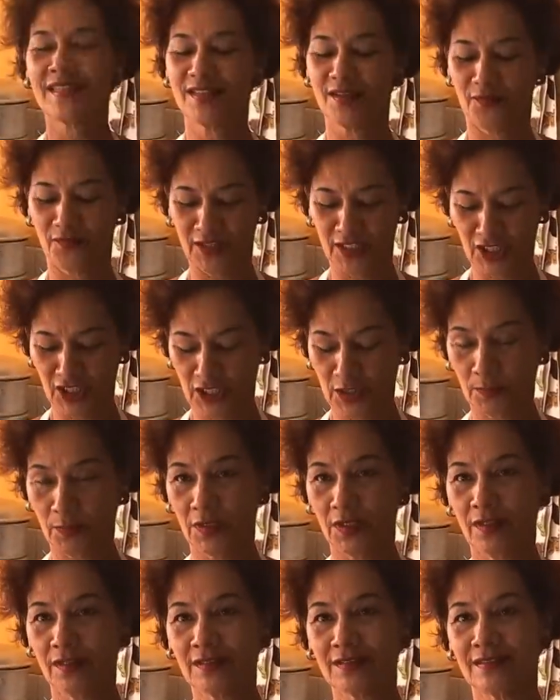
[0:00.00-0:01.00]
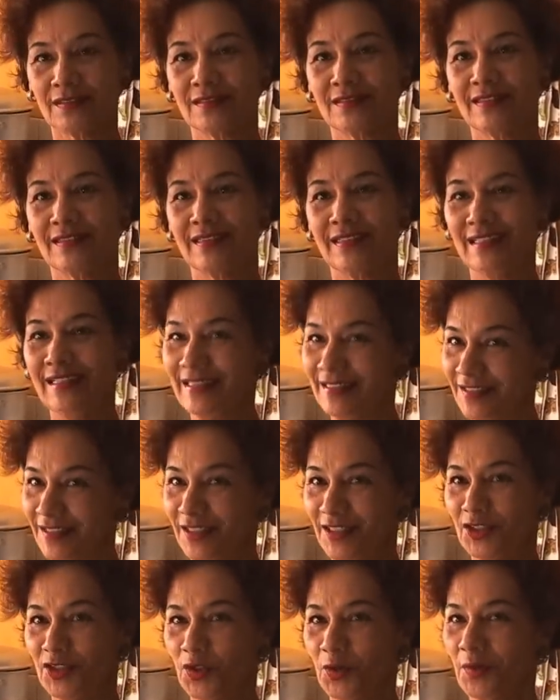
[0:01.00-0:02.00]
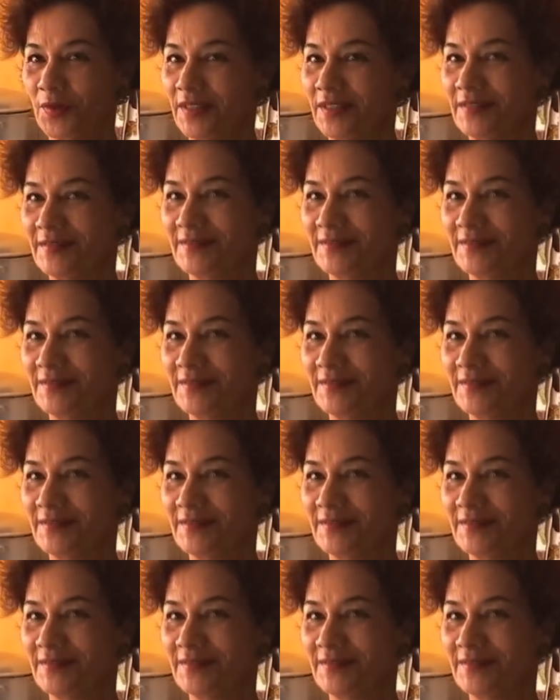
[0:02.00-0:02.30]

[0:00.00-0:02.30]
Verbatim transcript: is your finished product. You can enjoy.